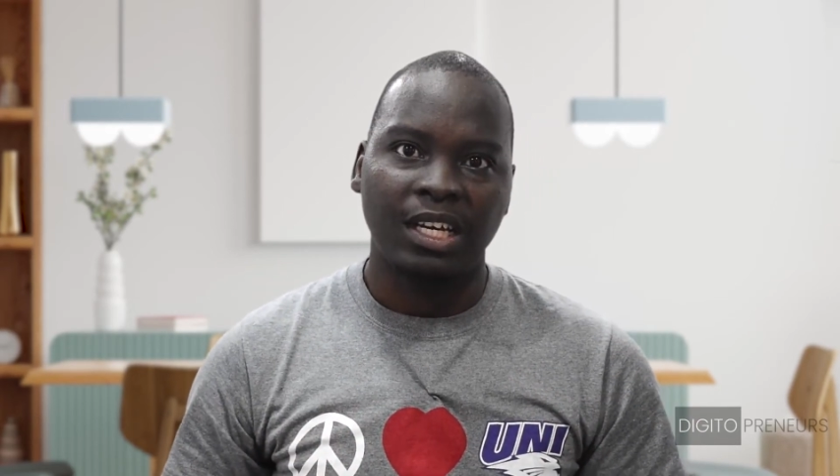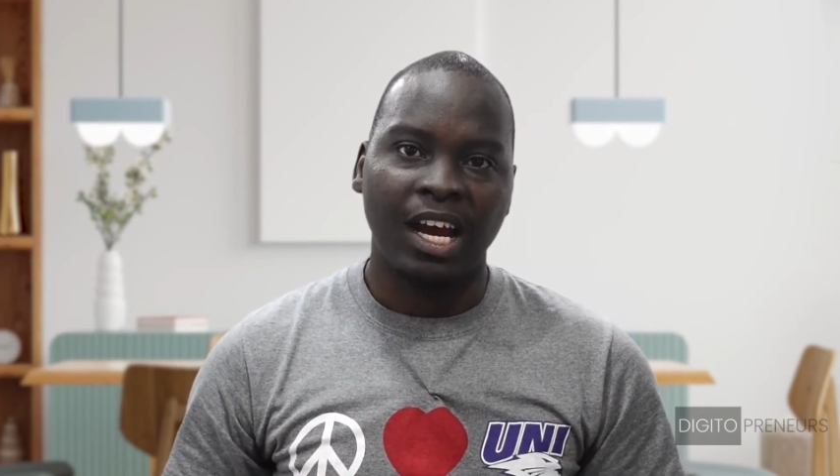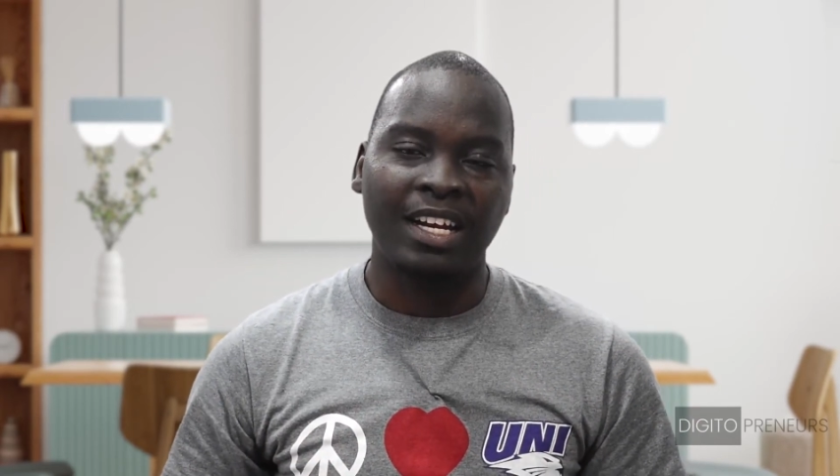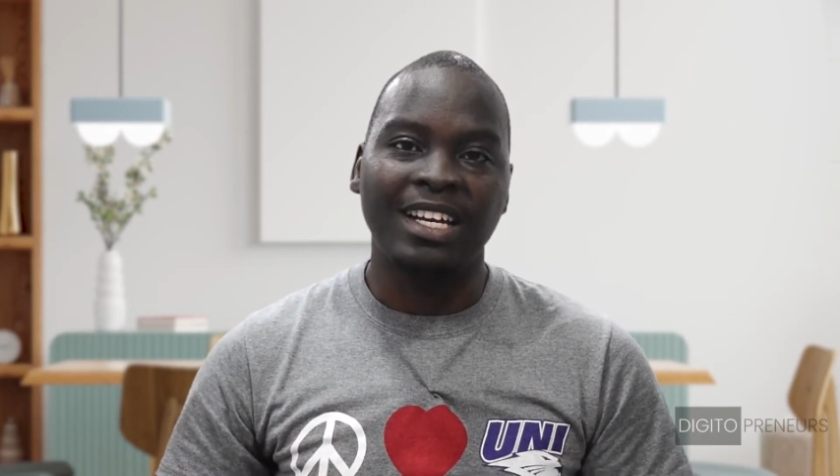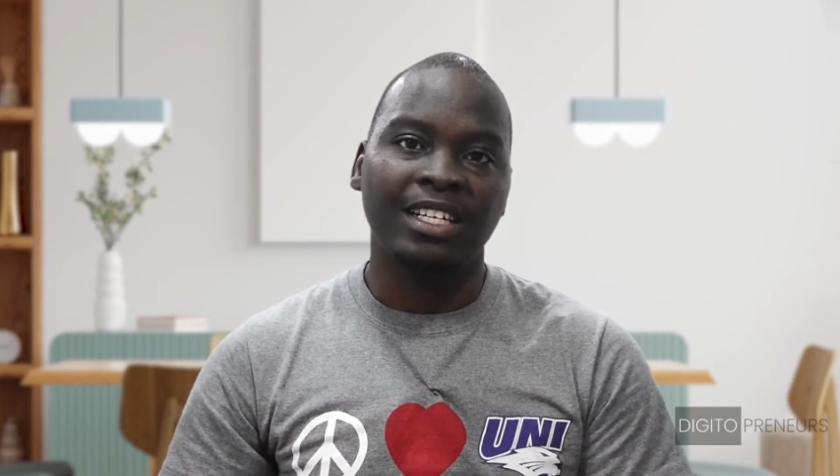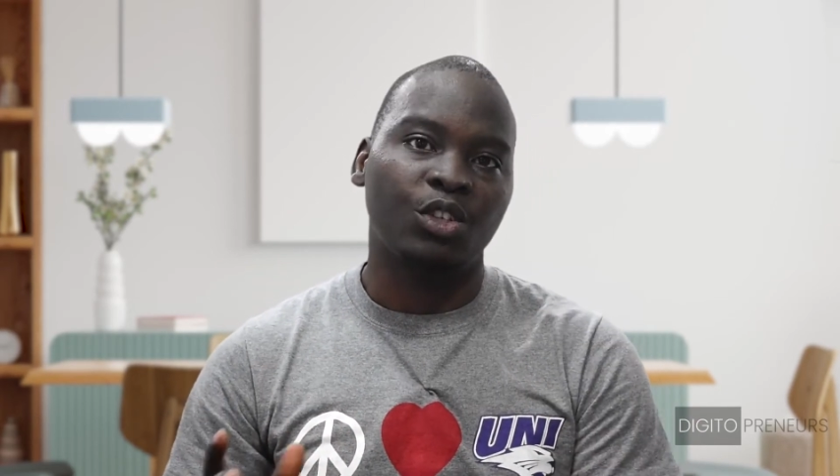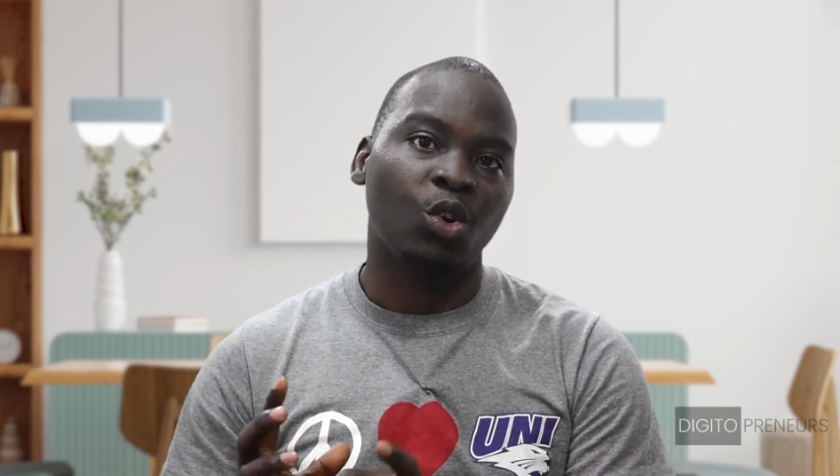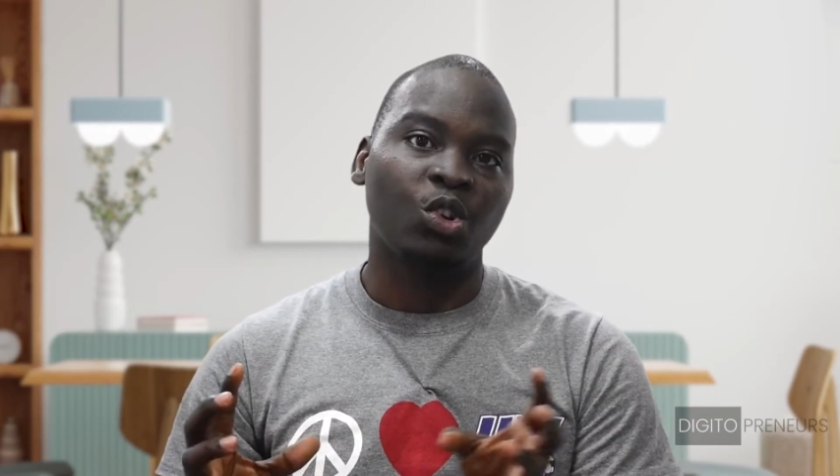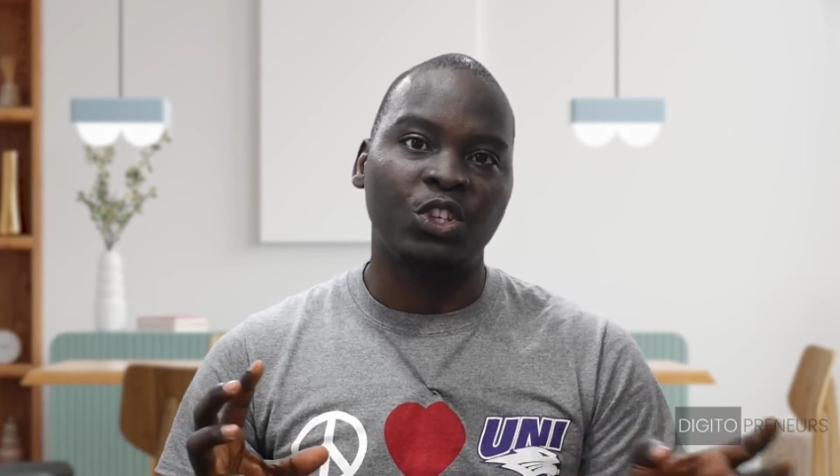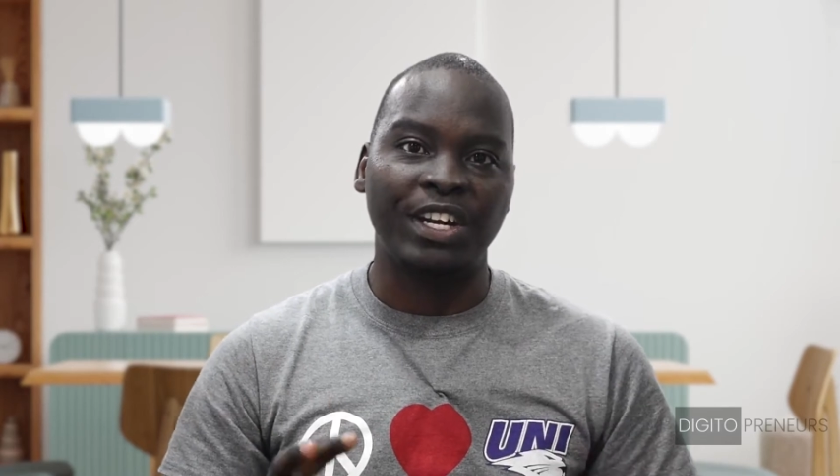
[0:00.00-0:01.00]
and then it's
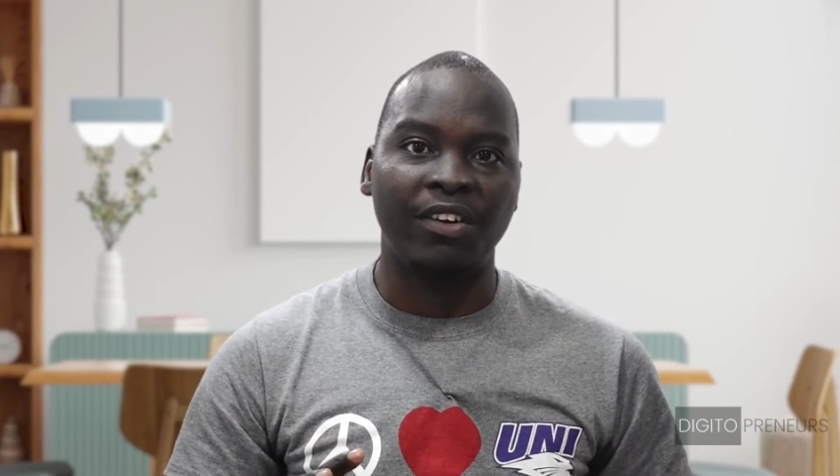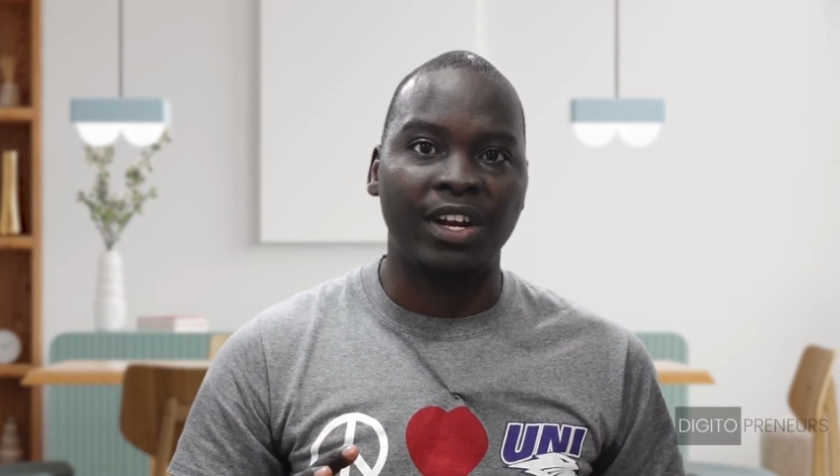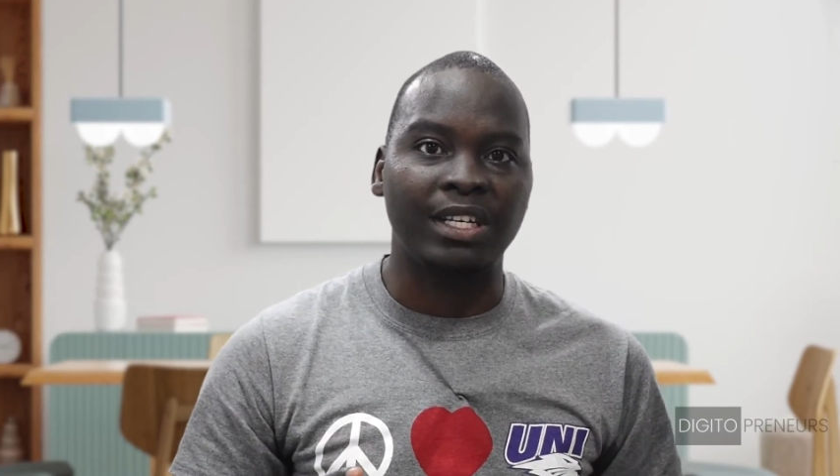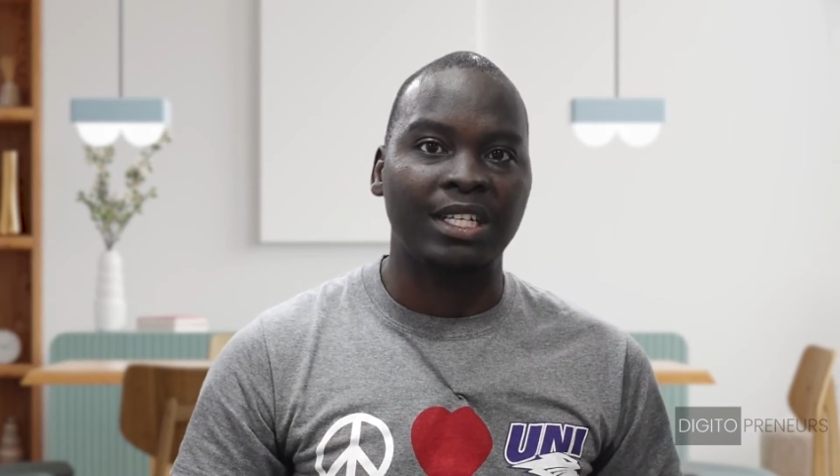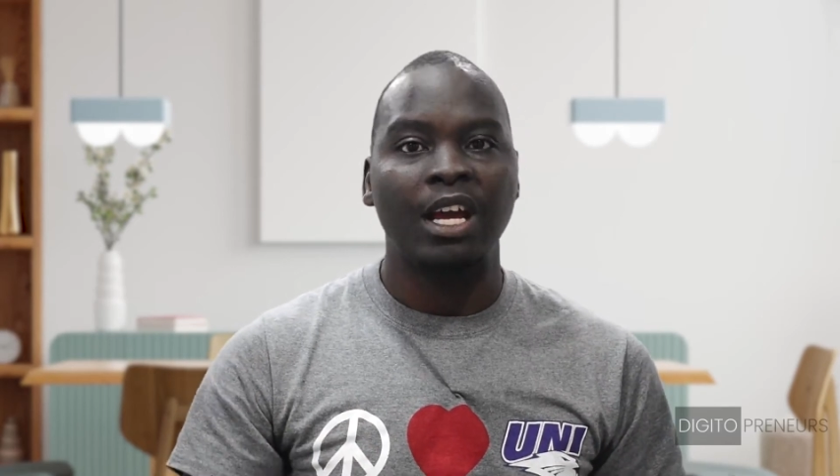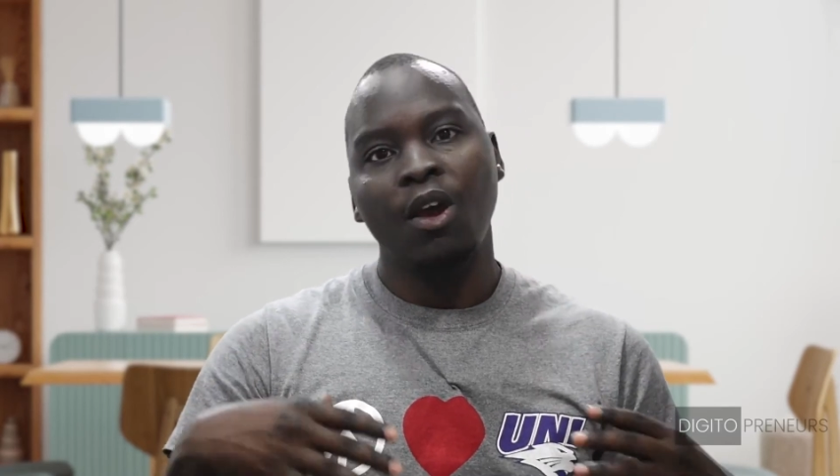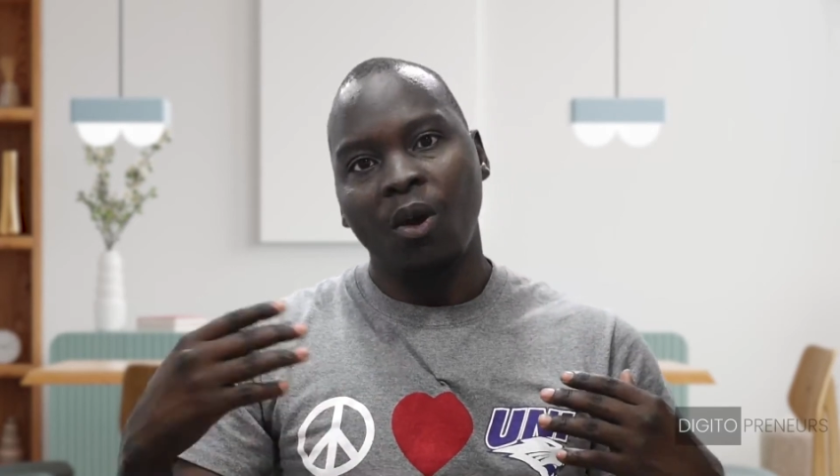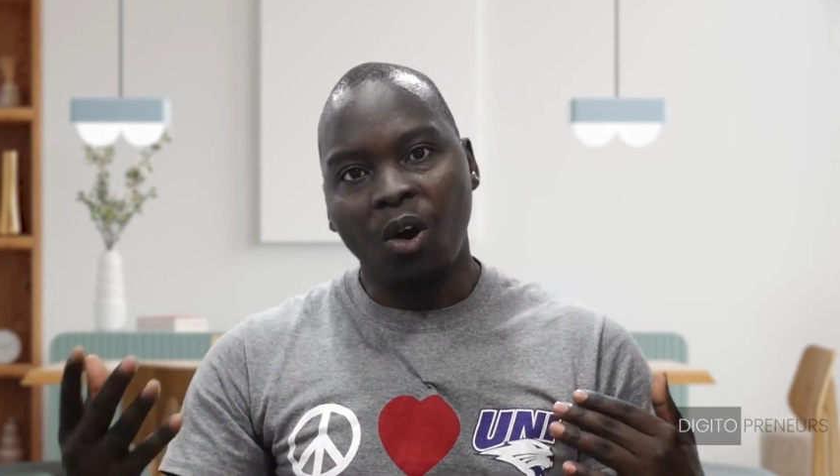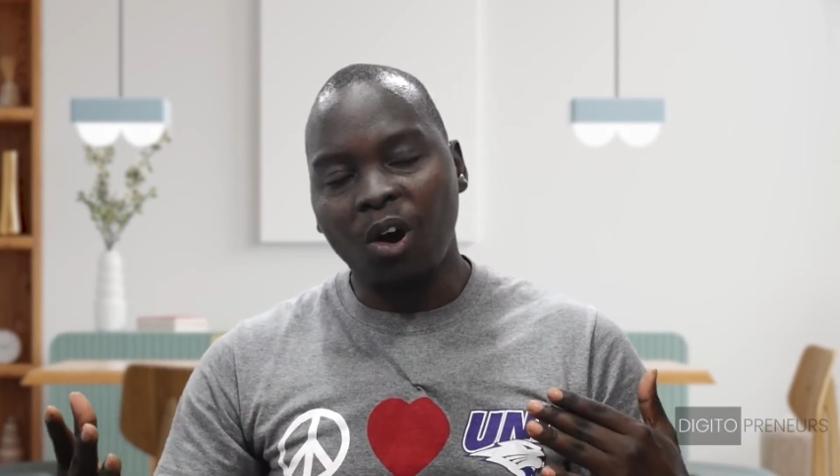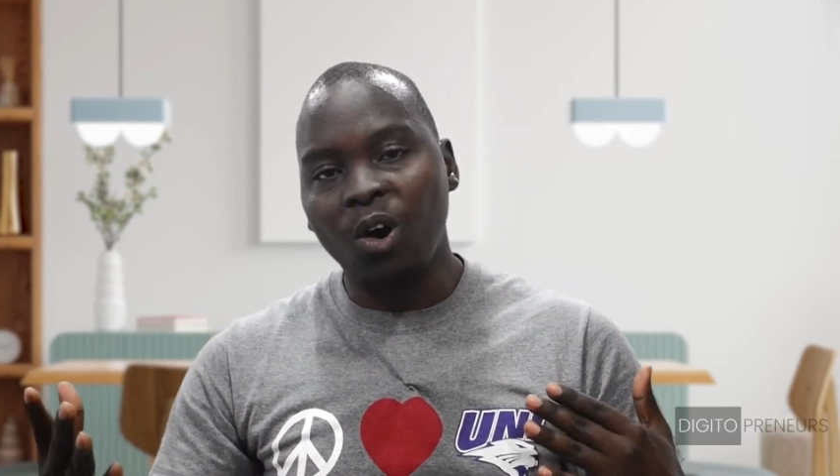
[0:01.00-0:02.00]
auto-generated.
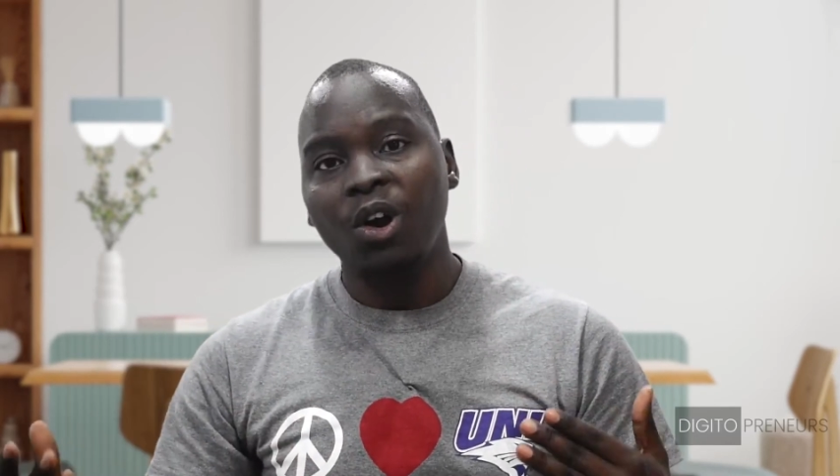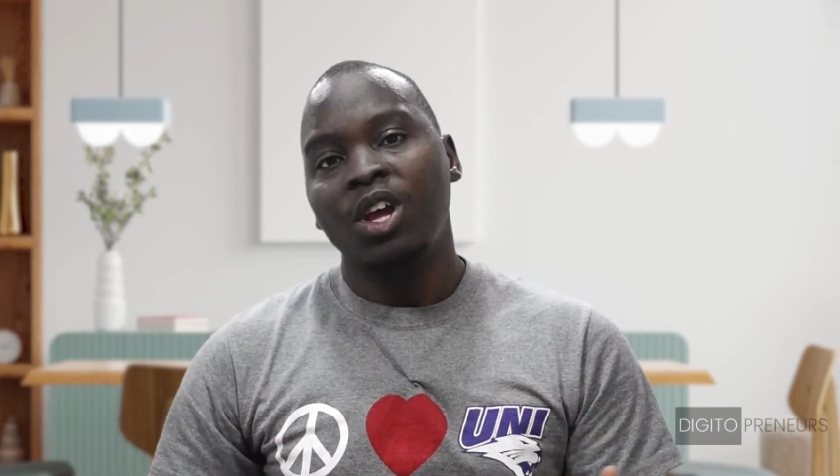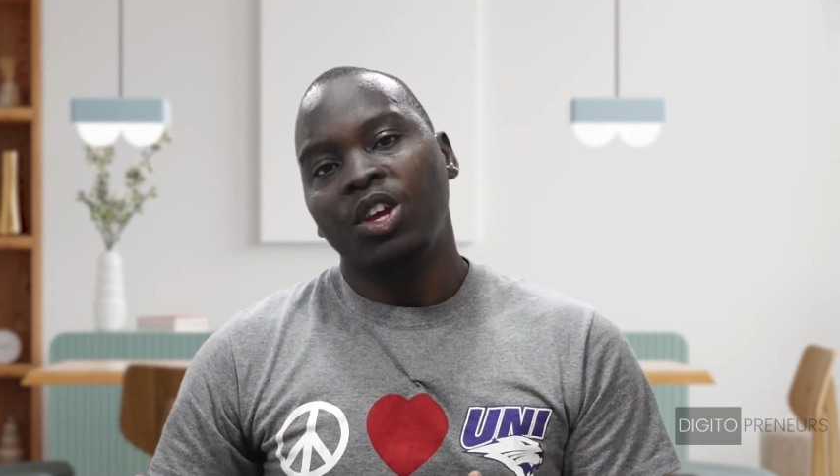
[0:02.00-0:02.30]
Or